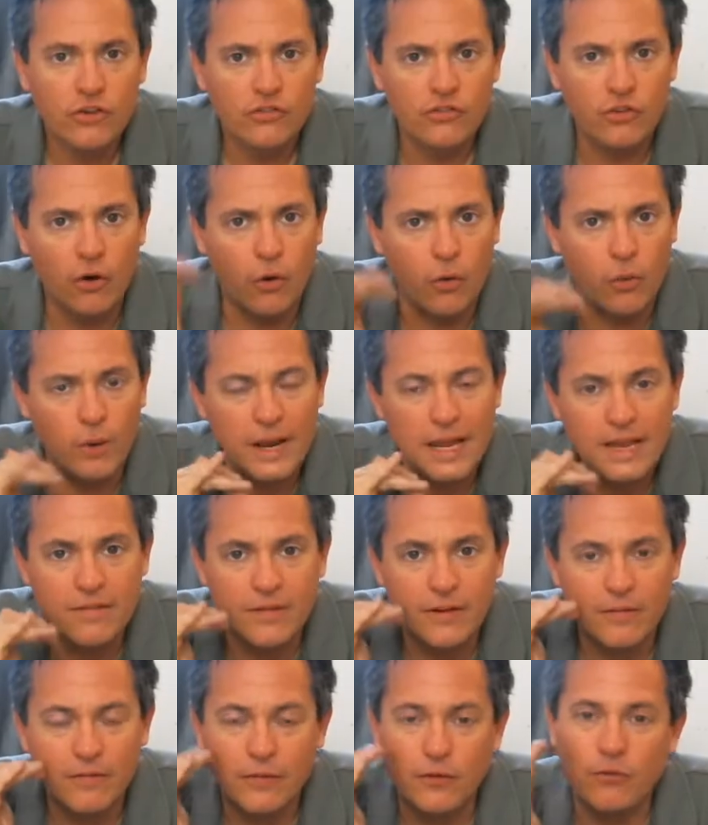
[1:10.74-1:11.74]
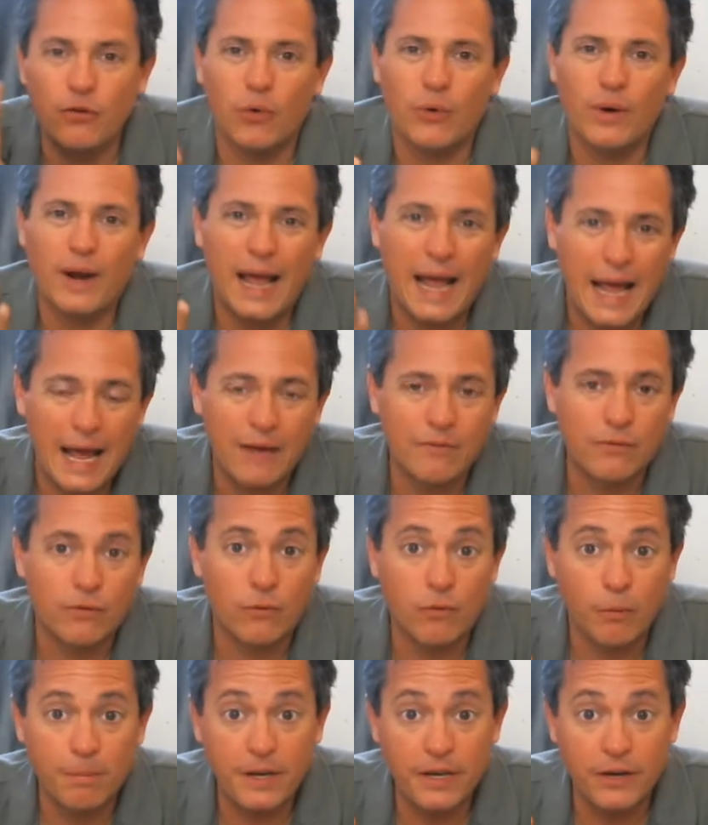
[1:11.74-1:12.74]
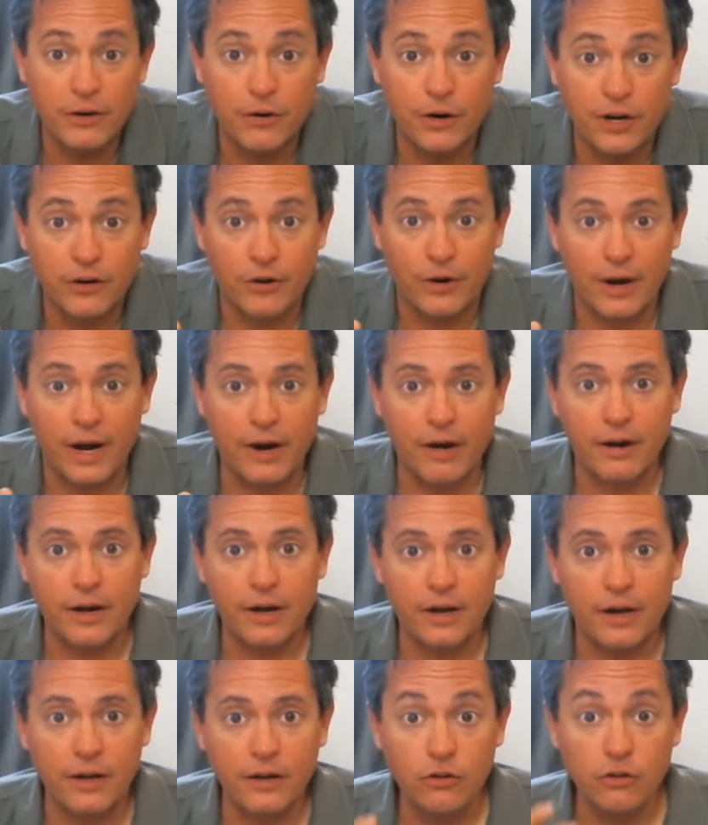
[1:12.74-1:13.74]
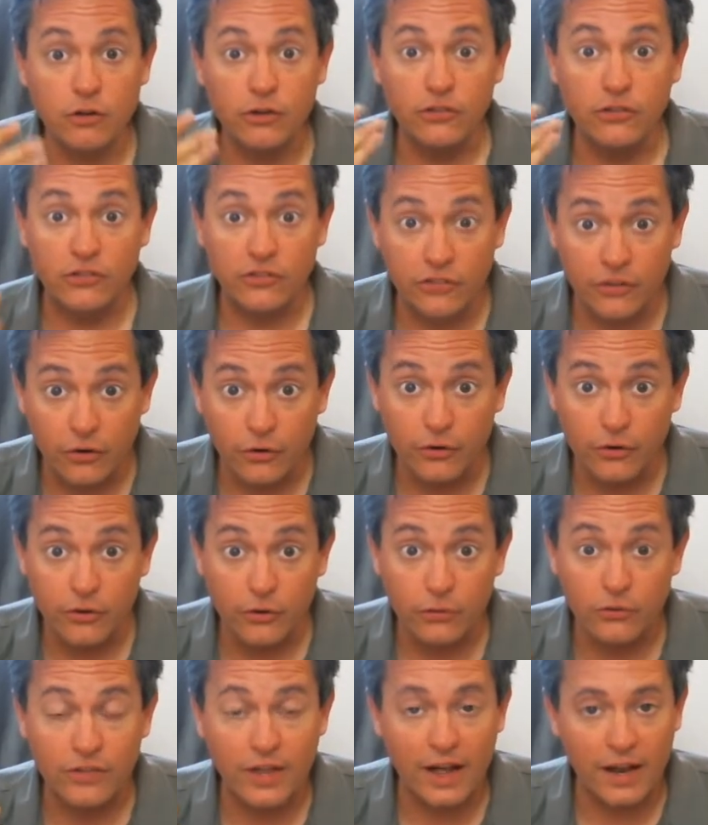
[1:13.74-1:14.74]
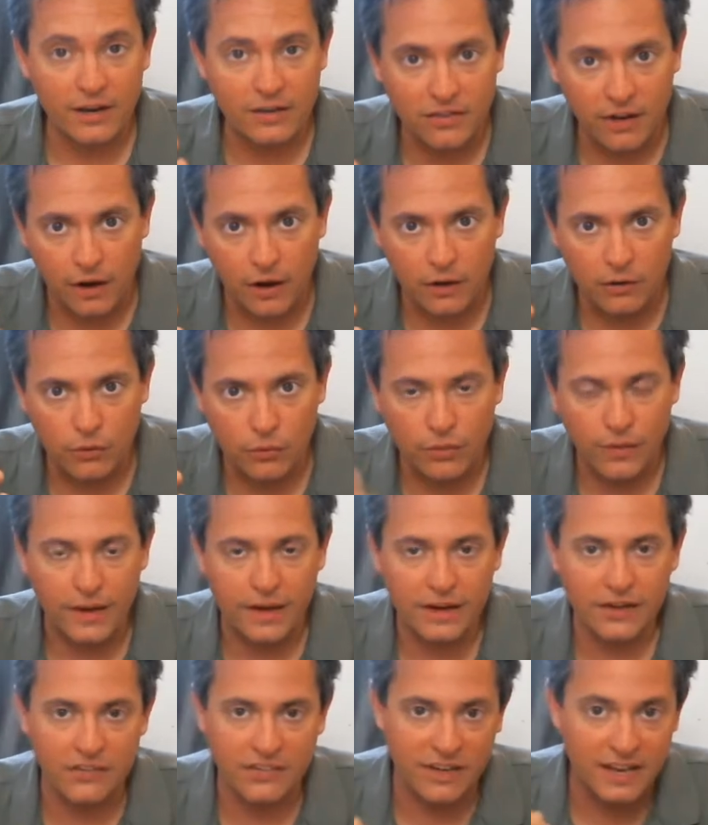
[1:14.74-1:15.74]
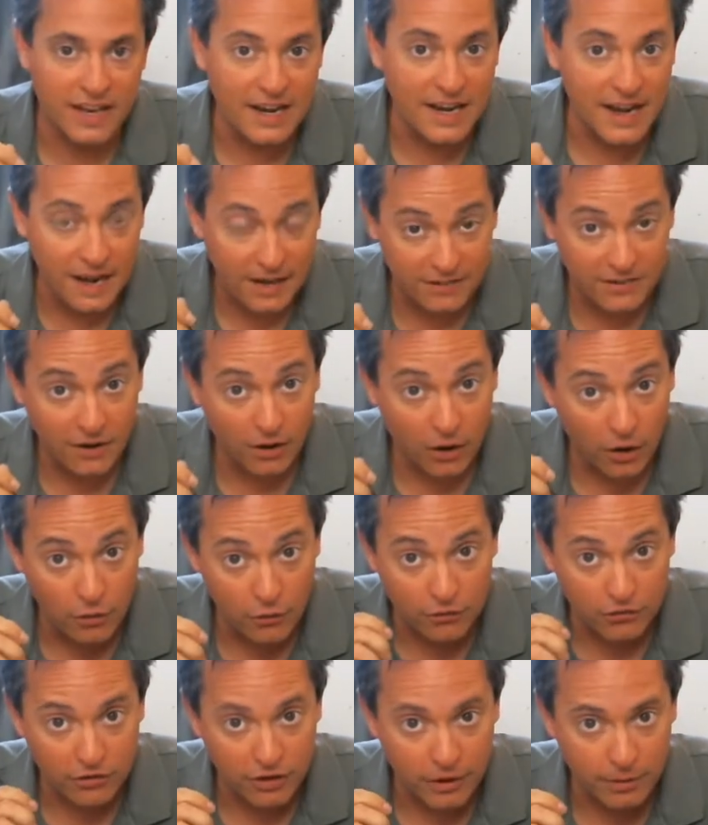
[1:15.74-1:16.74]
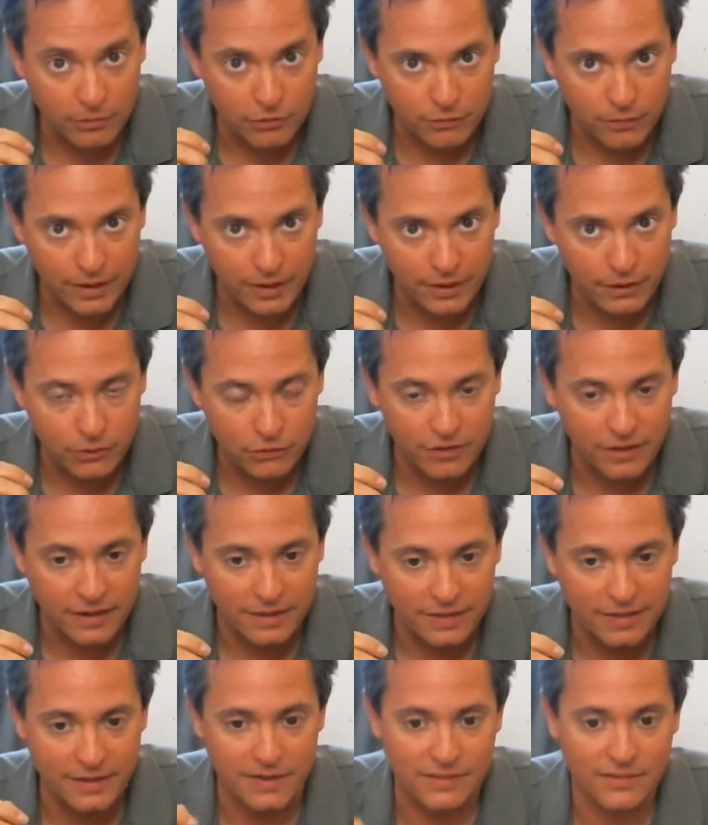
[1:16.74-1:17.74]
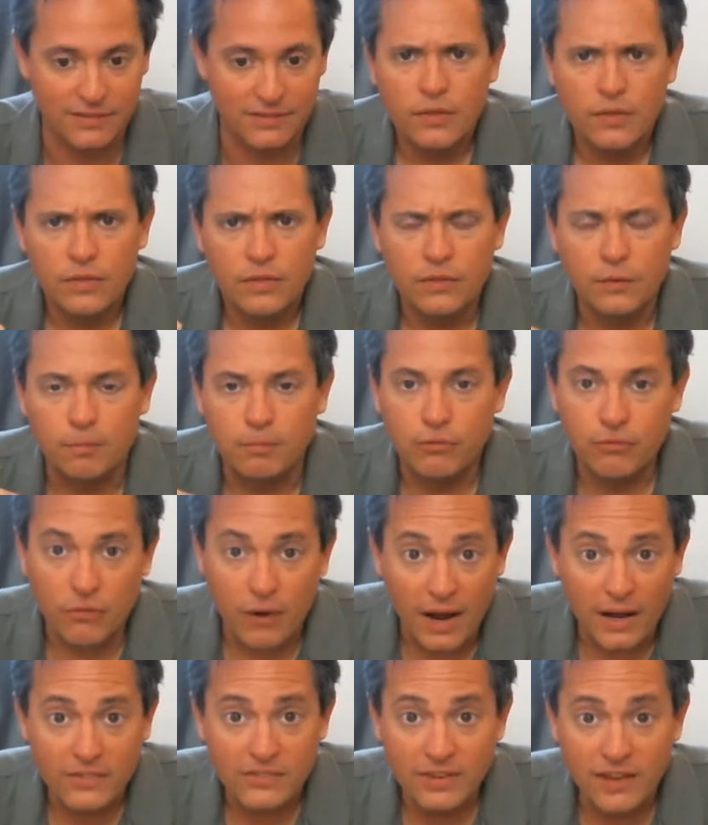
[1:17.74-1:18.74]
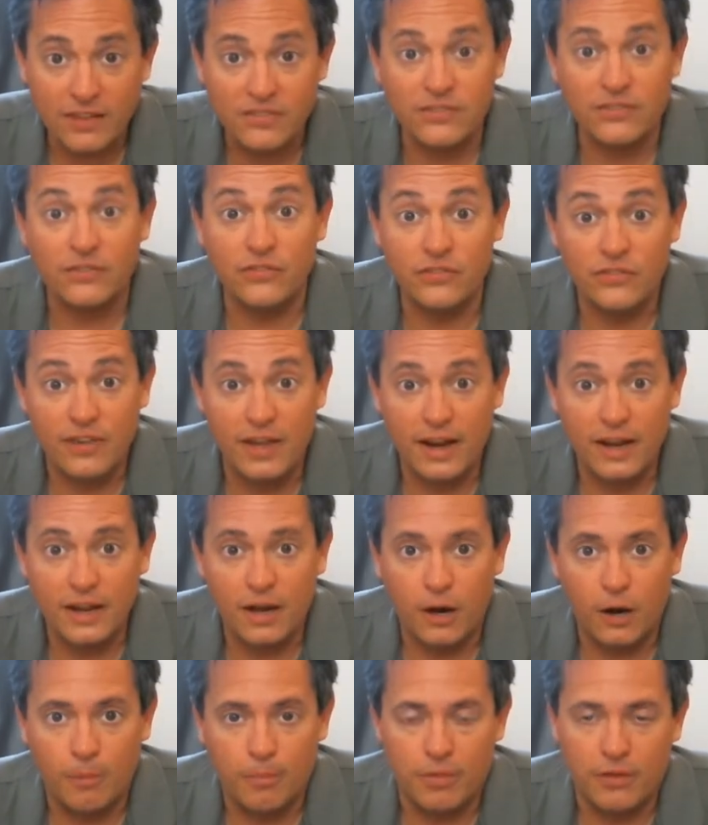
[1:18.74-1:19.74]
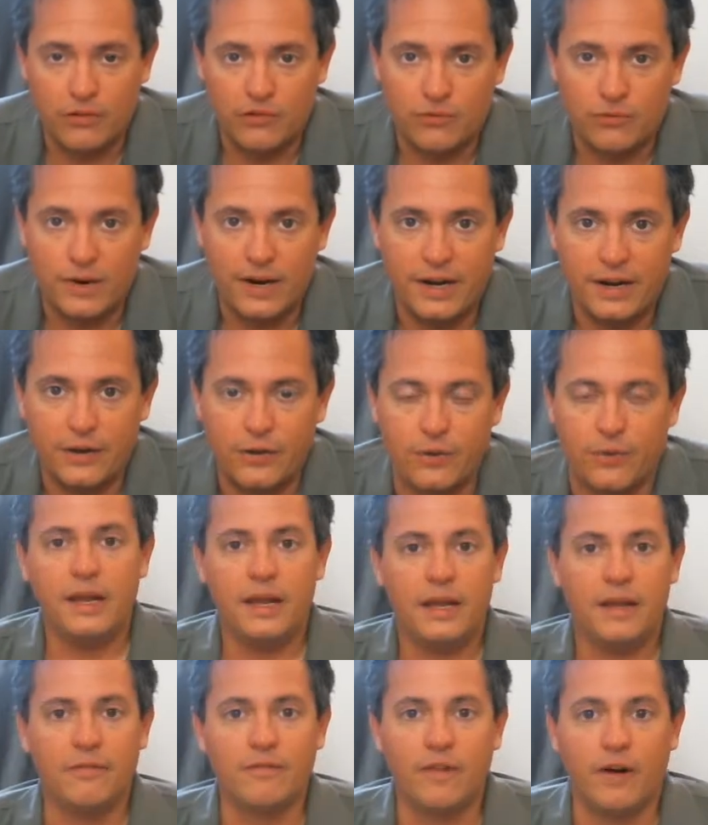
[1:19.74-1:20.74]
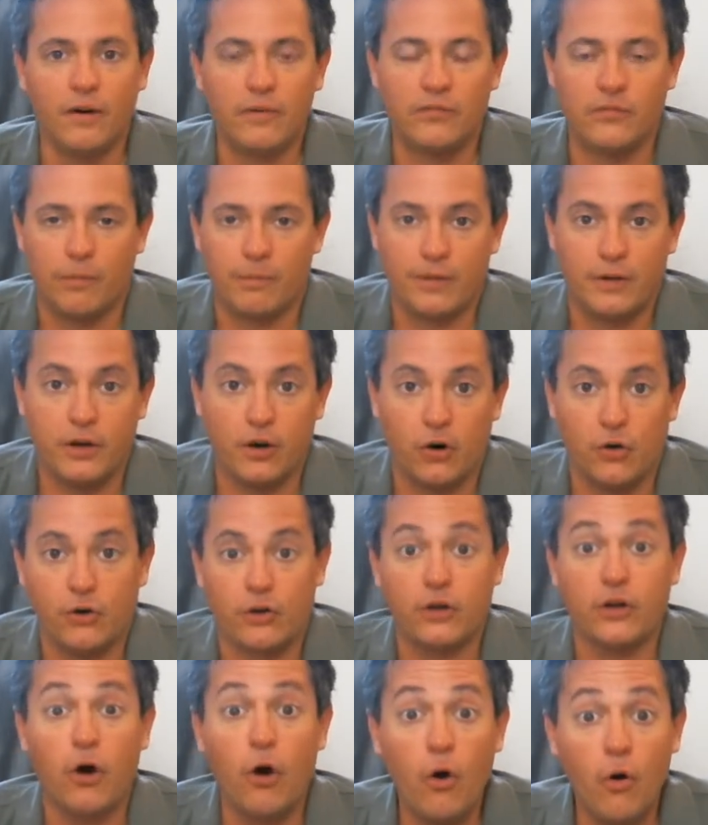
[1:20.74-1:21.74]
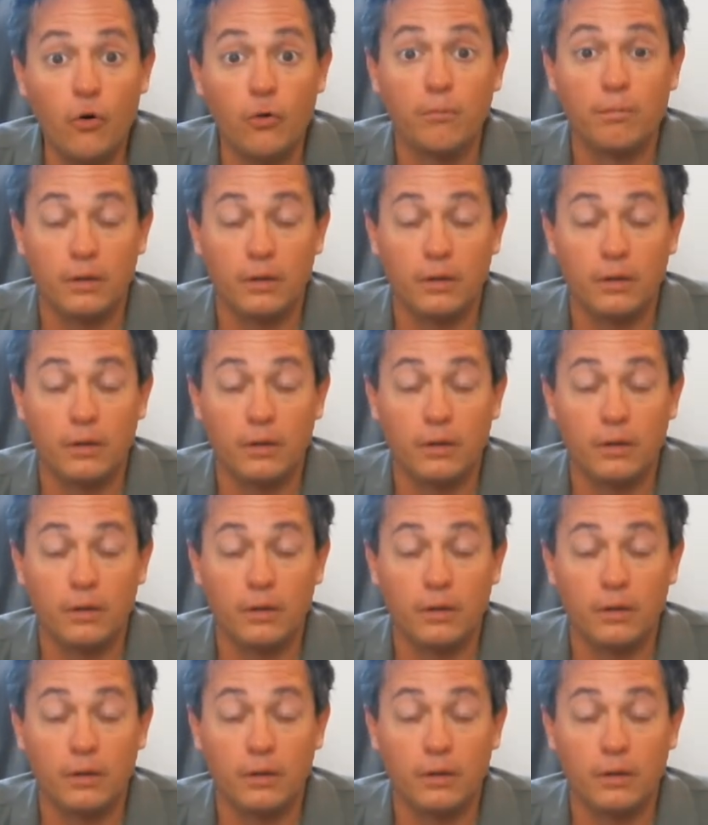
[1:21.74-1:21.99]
So even if you don't have a repeater in your area, you could still use that dongle thing to connect to other types of radios like this. The process of setting up this radio involves something called a code